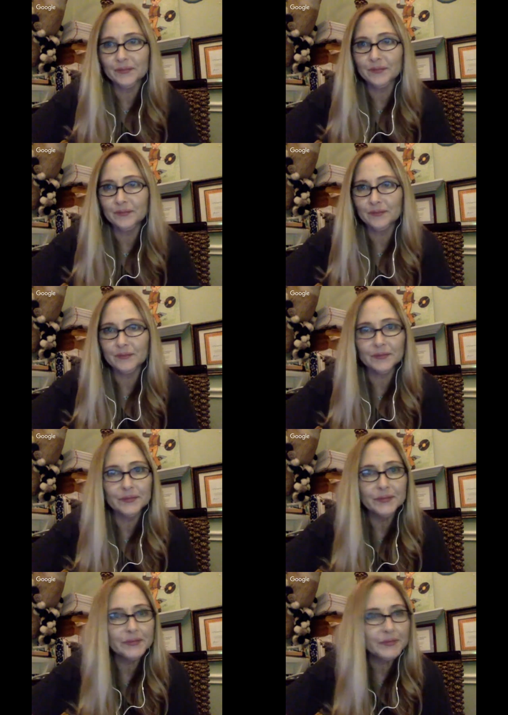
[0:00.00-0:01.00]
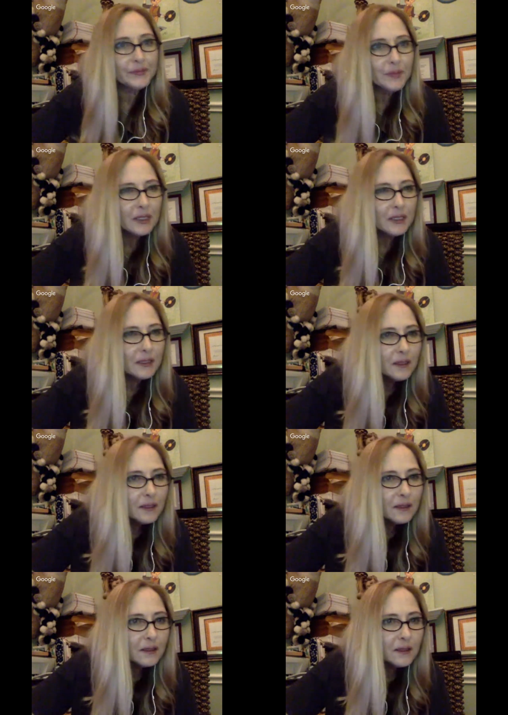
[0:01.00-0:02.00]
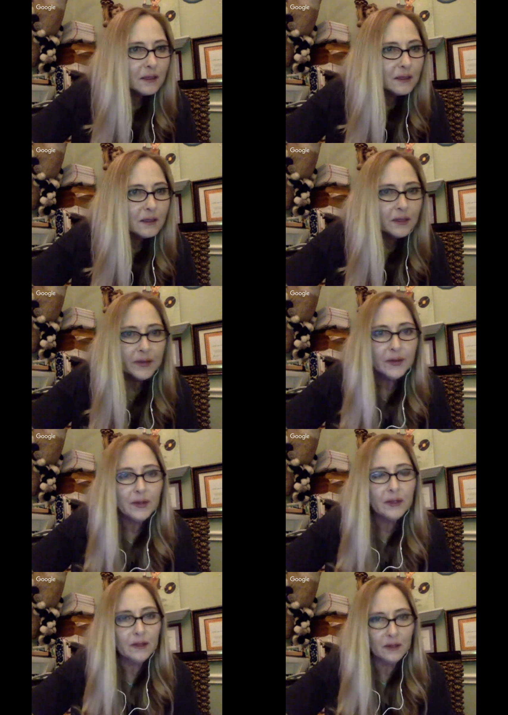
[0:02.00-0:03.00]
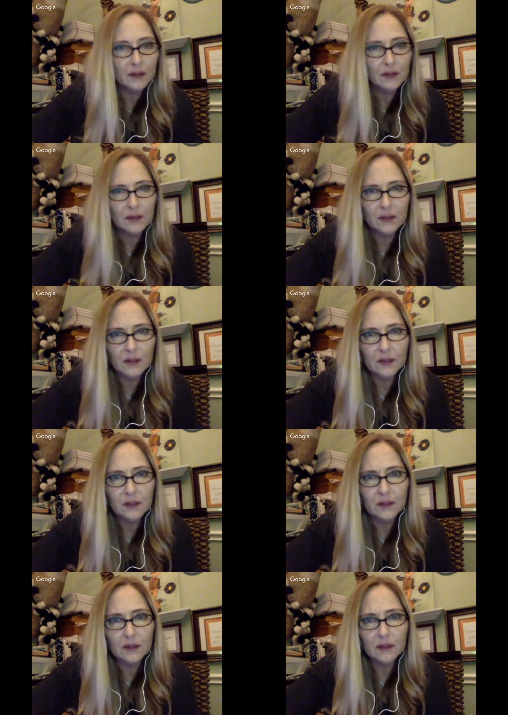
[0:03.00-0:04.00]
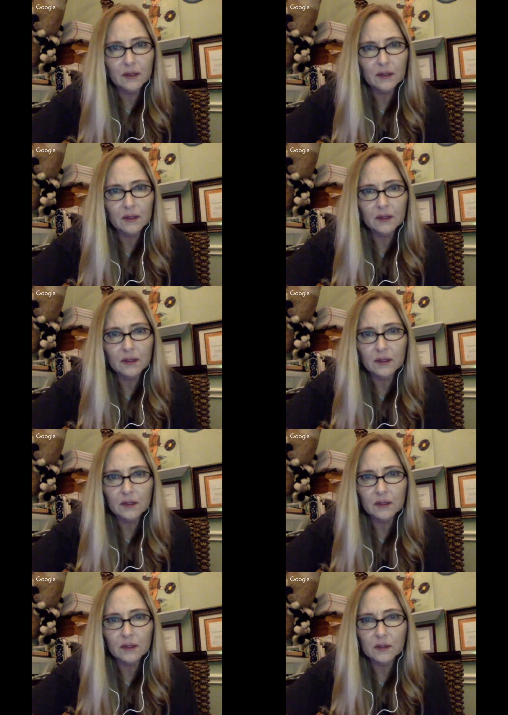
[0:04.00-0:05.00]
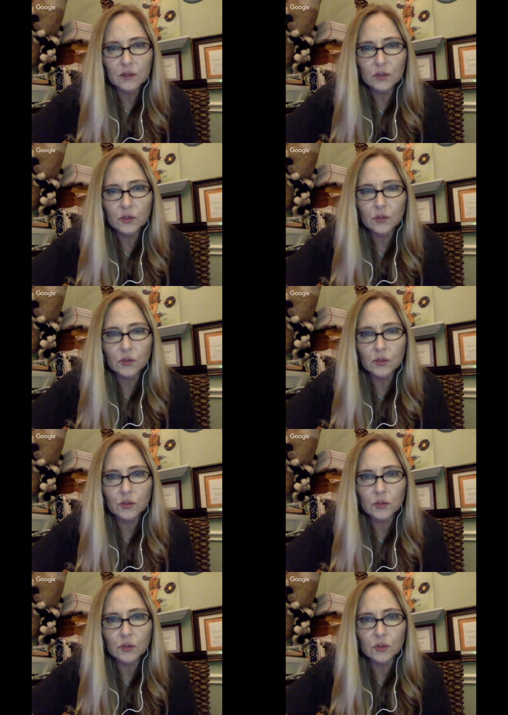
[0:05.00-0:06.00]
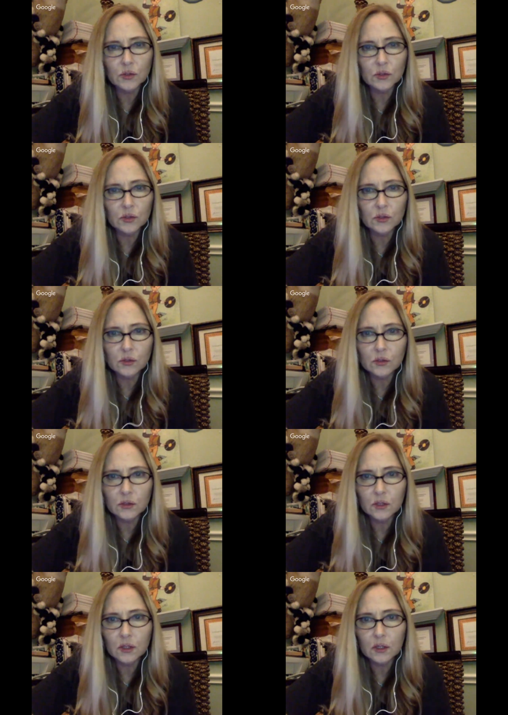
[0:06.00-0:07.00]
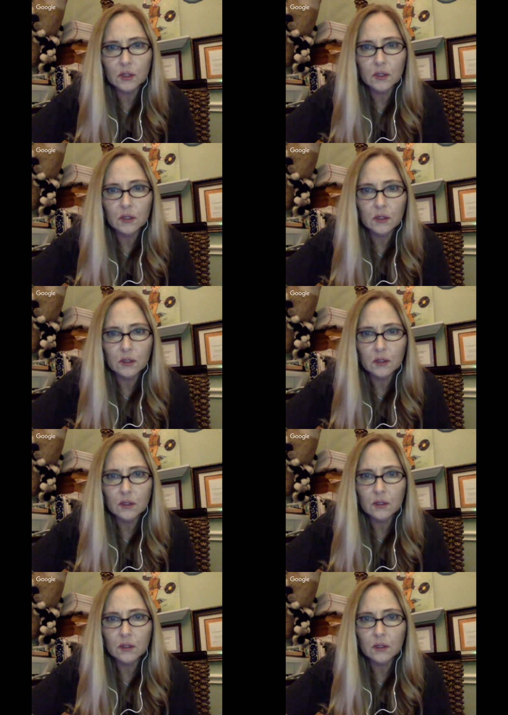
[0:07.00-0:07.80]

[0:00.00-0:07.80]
[no speech]